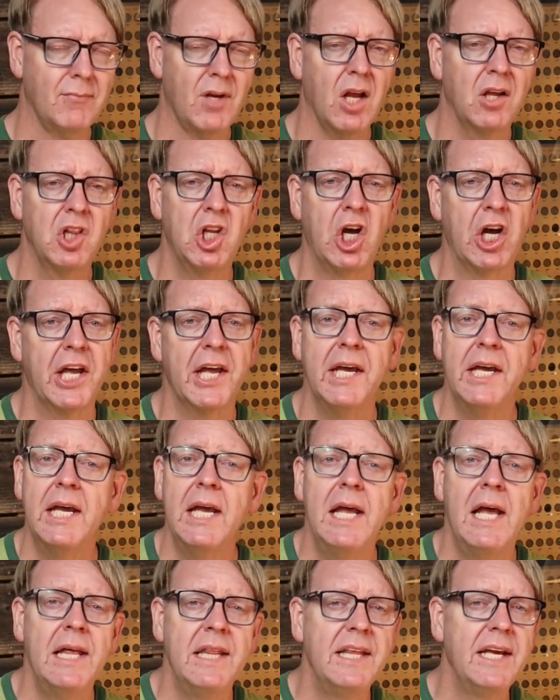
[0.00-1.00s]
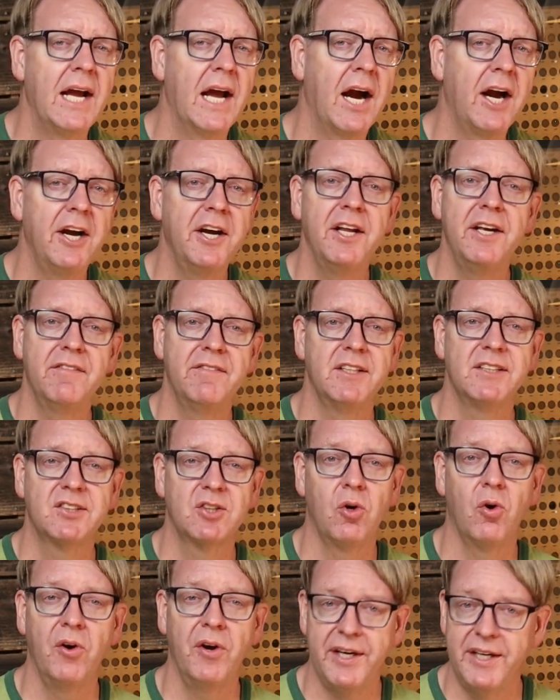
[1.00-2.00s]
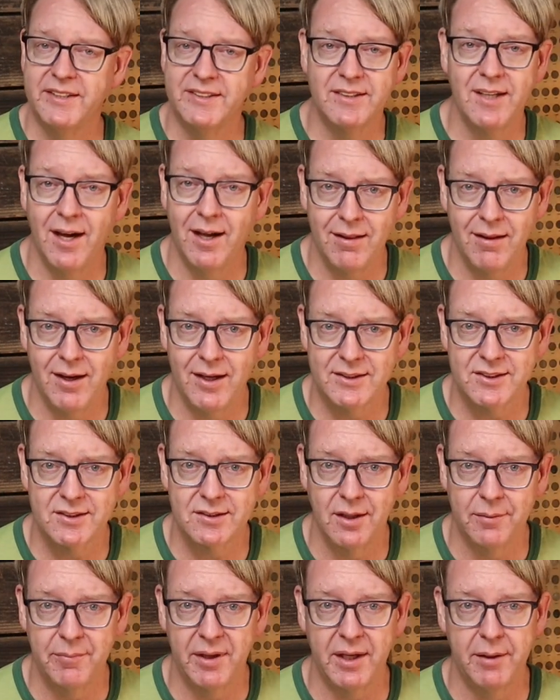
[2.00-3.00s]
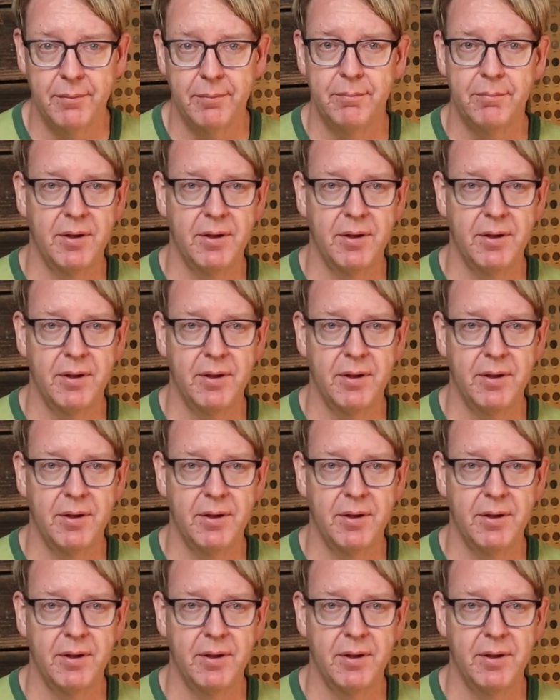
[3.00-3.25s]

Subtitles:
Look, the irony of this coin is not lost on me,